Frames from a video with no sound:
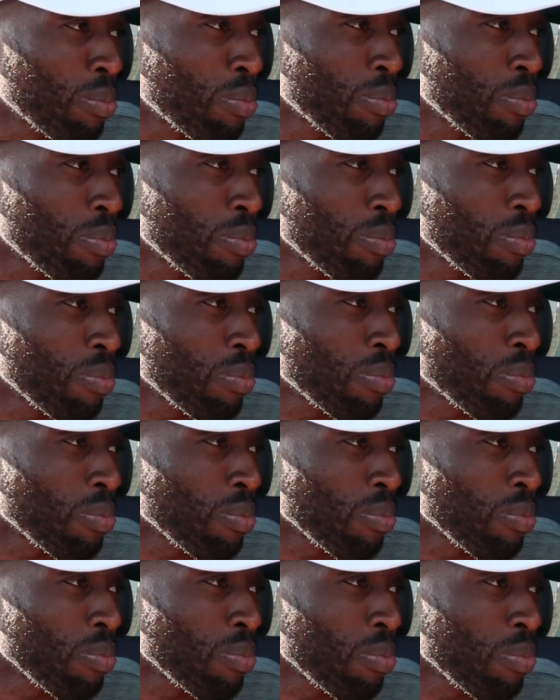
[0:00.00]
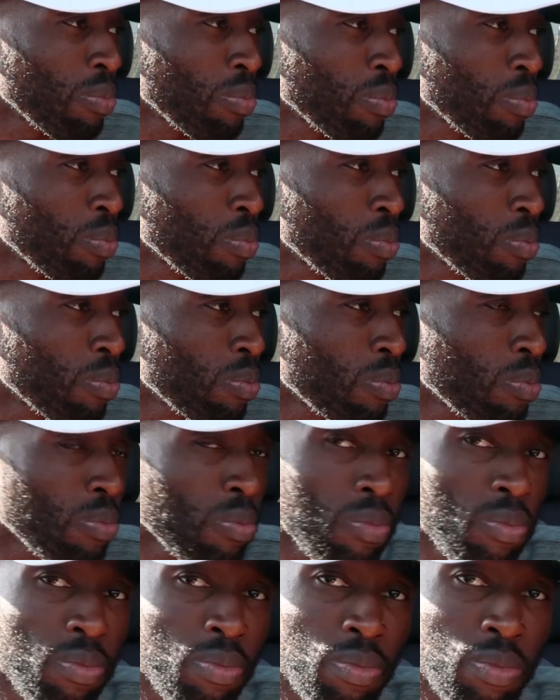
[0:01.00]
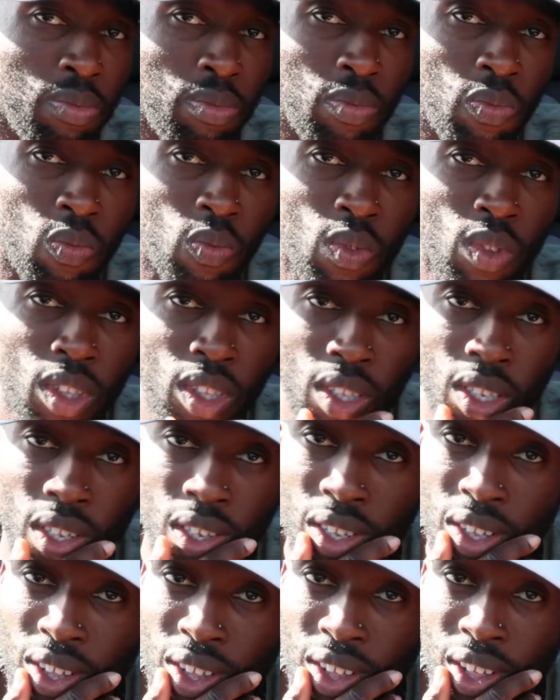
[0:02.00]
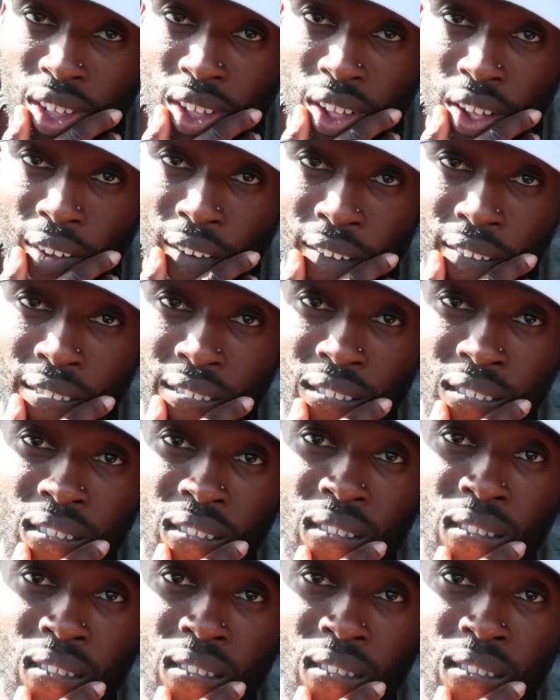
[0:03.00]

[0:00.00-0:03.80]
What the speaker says: The person shown says nothing.